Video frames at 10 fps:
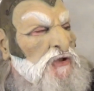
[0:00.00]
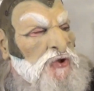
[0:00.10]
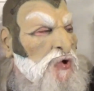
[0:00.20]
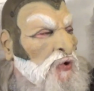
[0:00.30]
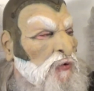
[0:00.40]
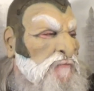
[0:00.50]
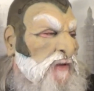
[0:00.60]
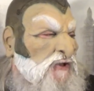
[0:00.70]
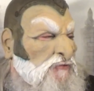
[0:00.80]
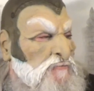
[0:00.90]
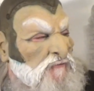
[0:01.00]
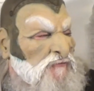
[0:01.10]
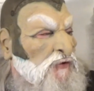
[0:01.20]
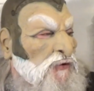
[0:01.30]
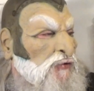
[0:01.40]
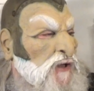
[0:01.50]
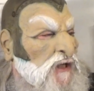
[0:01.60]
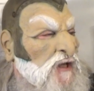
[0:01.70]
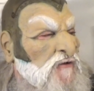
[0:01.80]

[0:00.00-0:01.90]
Ghoul Beach buffoonery